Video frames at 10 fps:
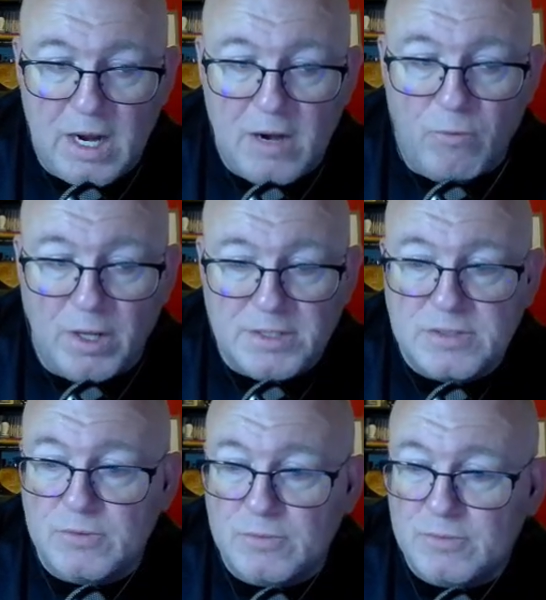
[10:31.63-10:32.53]
I want
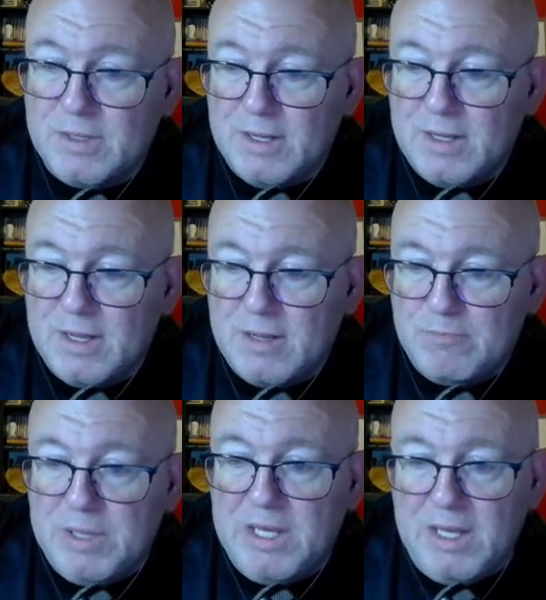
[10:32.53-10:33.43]
to
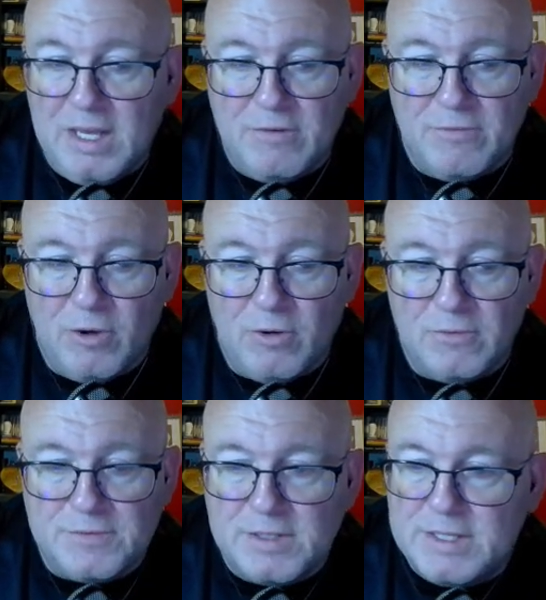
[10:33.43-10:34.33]
be
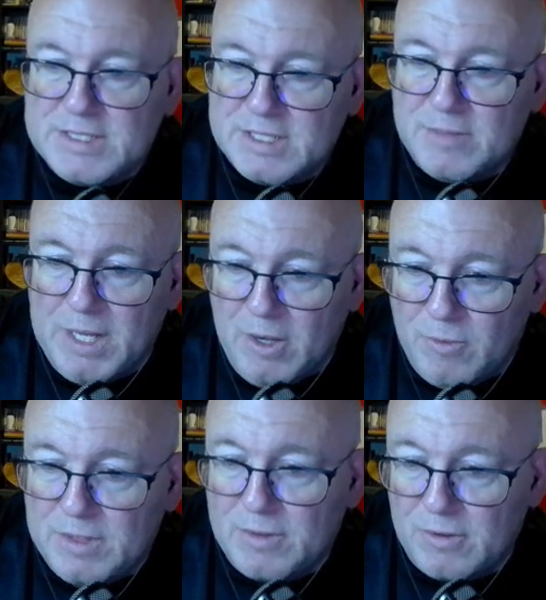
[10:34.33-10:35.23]
involved somehow
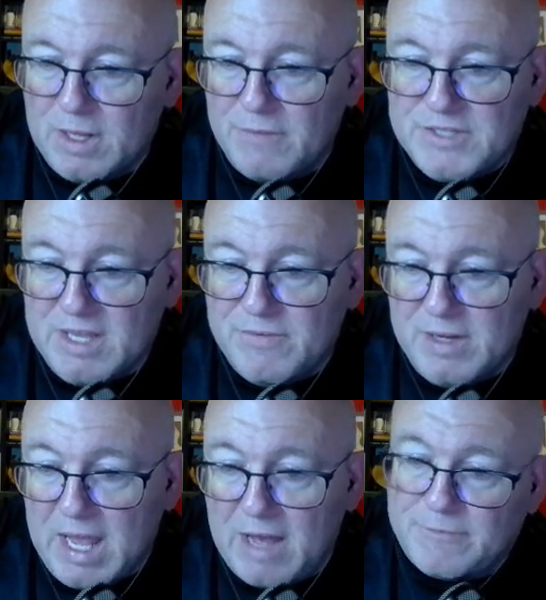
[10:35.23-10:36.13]
in their lives
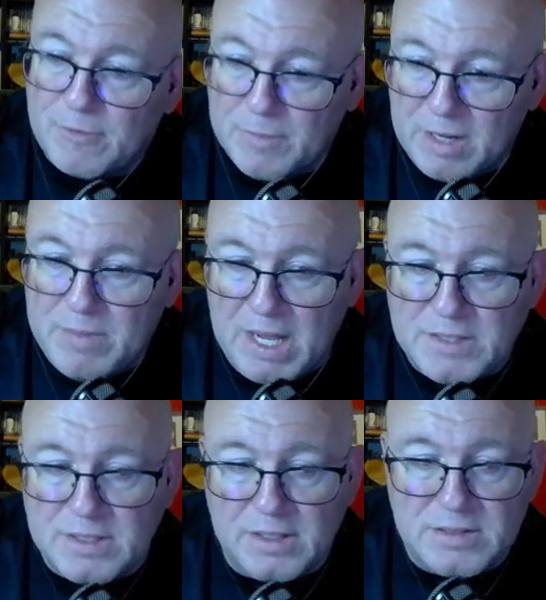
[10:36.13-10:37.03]
even after my
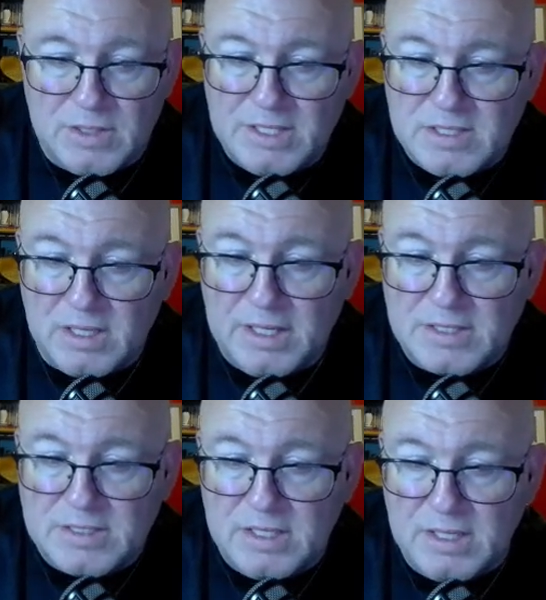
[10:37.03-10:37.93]
passing. So that's the
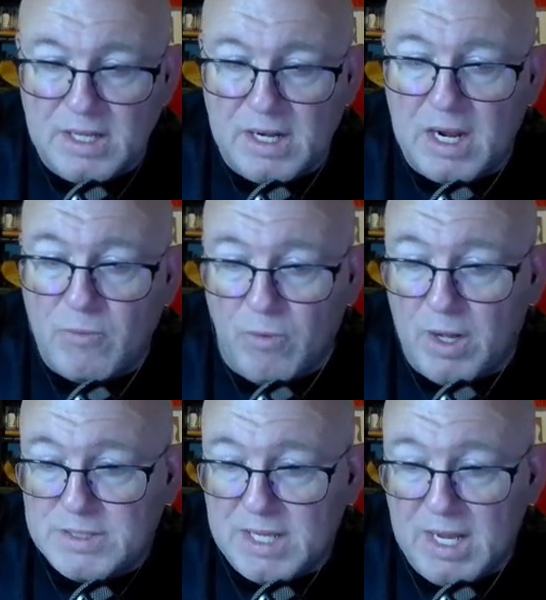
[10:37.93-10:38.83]
legacy that I
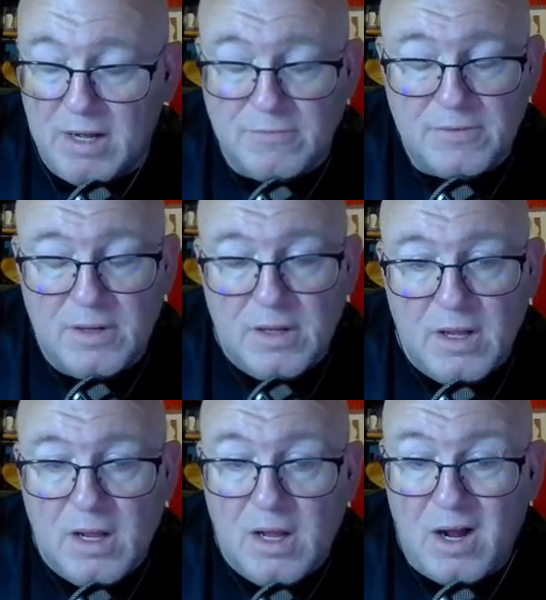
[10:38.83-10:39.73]
want to have.
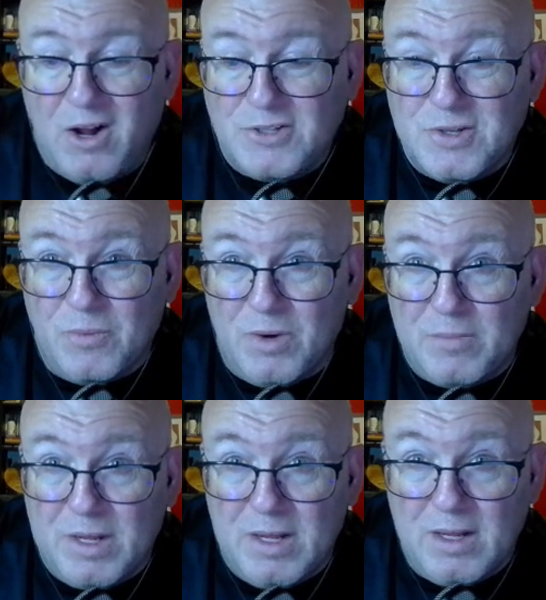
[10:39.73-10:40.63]
I also want
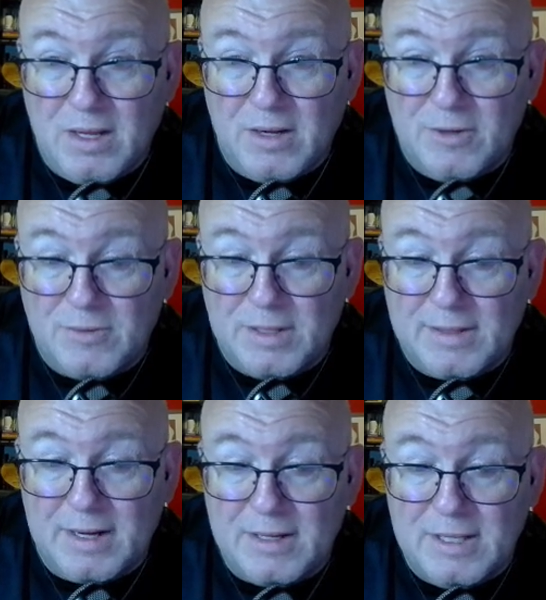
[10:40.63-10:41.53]
to be,
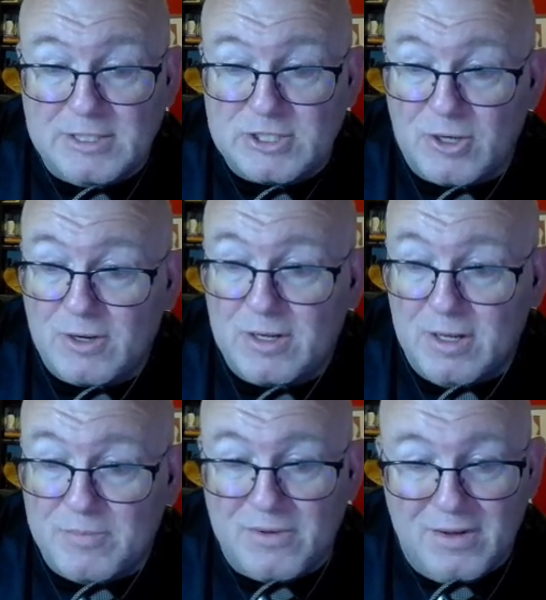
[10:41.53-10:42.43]
the guy that started
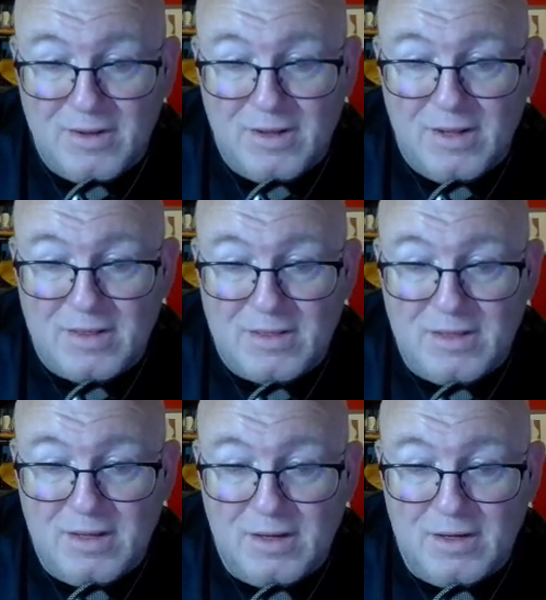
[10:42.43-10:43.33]
up
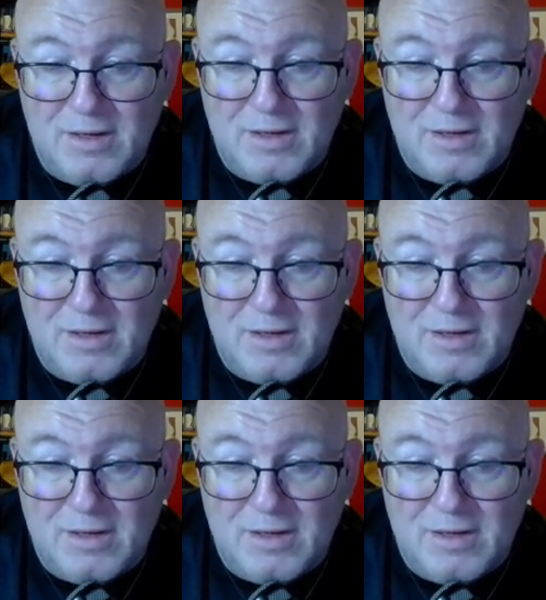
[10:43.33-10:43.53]
the